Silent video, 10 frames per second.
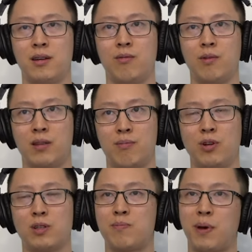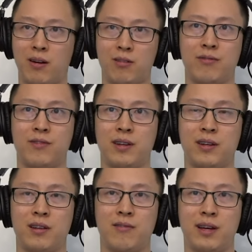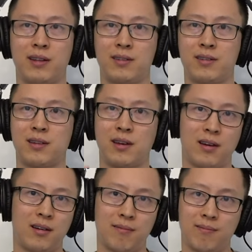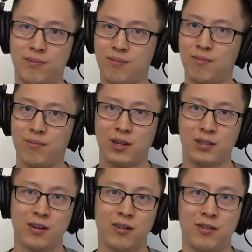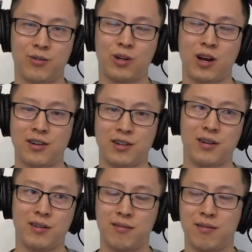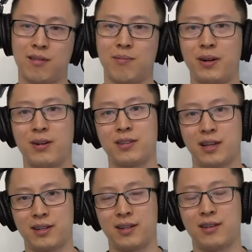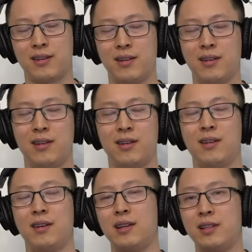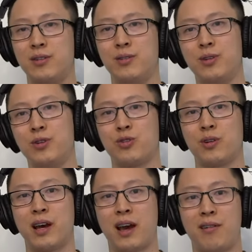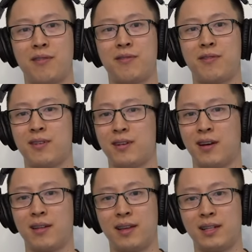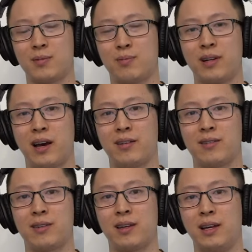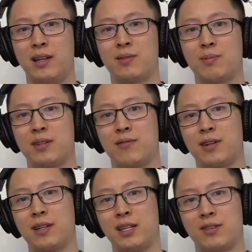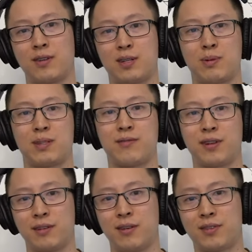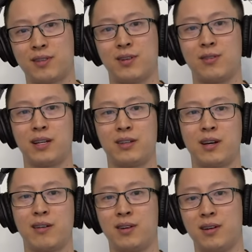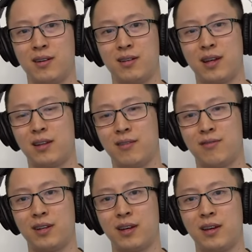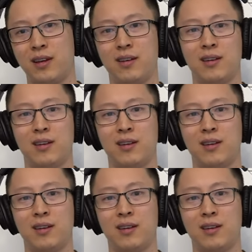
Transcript: with most powerlifting advanced uh, concurrent or conjugate uh, periodization, you usually have uh, things split out in specific days for specific lifts. So like you'll have a, a deadlift day,